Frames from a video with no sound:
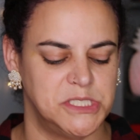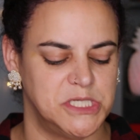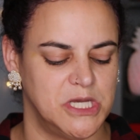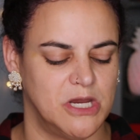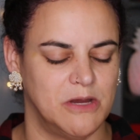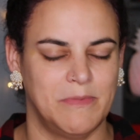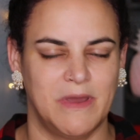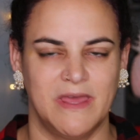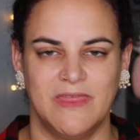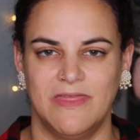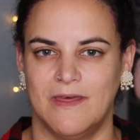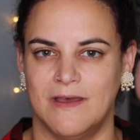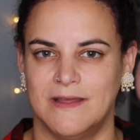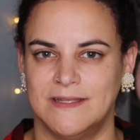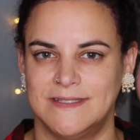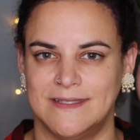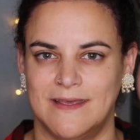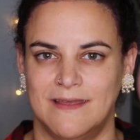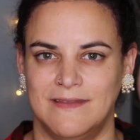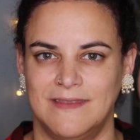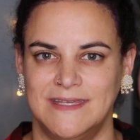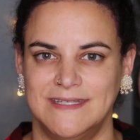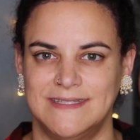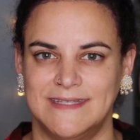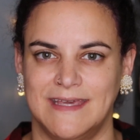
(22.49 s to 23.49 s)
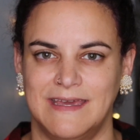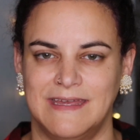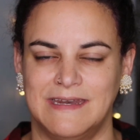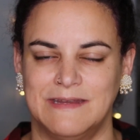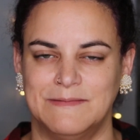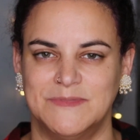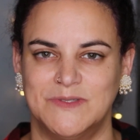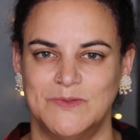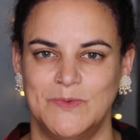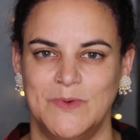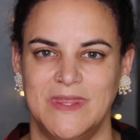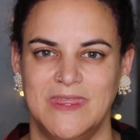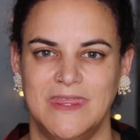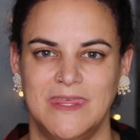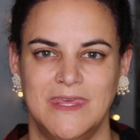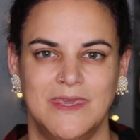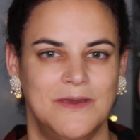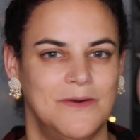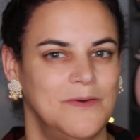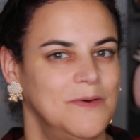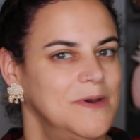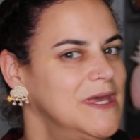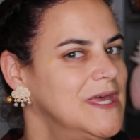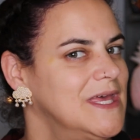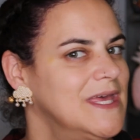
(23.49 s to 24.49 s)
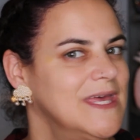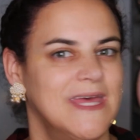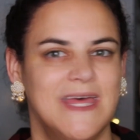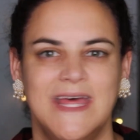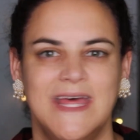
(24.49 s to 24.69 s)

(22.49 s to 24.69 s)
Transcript: share my thoughts on these items with you.